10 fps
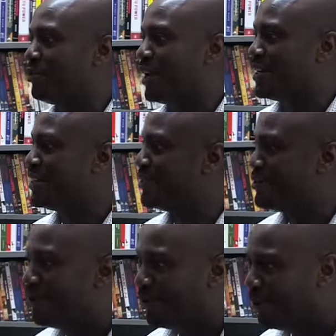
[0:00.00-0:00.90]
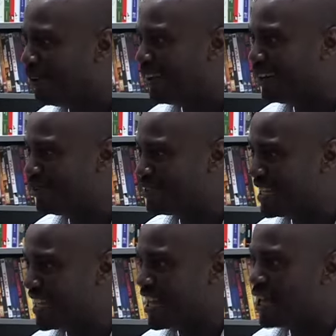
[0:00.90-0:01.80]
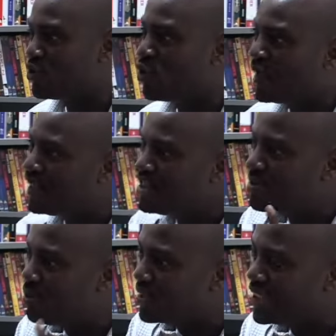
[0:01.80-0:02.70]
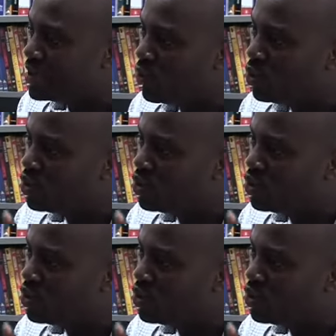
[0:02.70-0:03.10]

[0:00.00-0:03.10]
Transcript: You can never know, you see. So what is important is for you